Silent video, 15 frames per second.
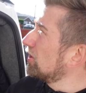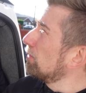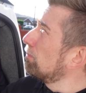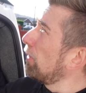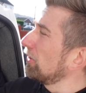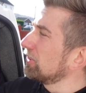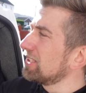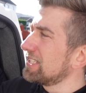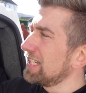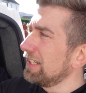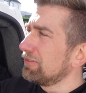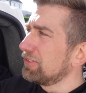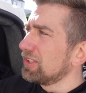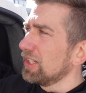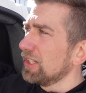two
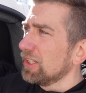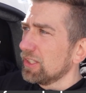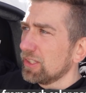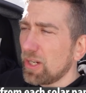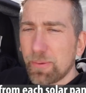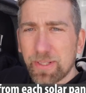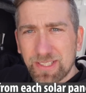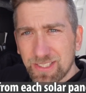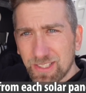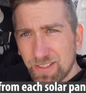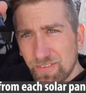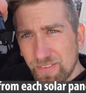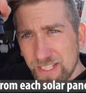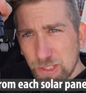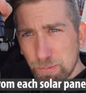positives go into
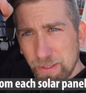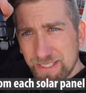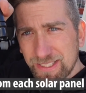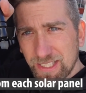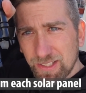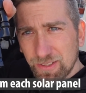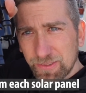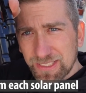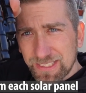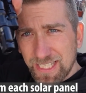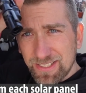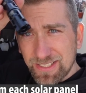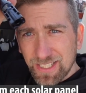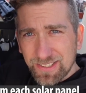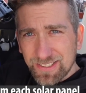this splitter, which
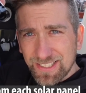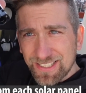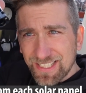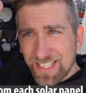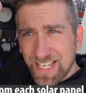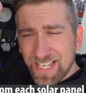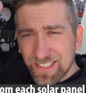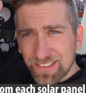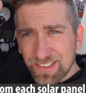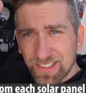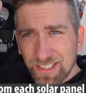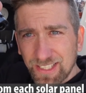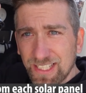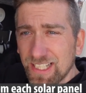then turns into that,